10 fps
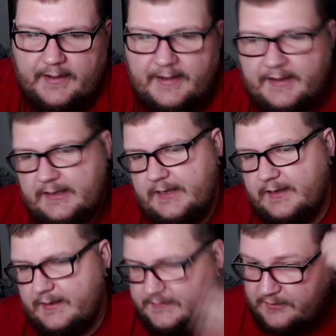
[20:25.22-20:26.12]
And I,
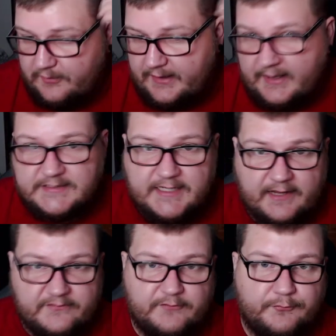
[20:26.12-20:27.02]
you know, I got you
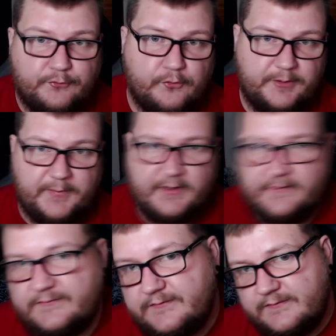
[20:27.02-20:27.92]
guys here for 20
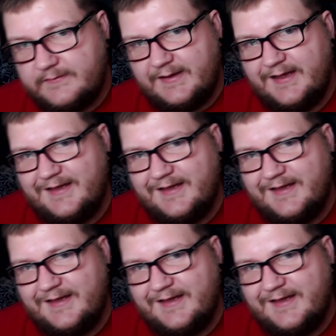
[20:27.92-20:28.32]
minutes.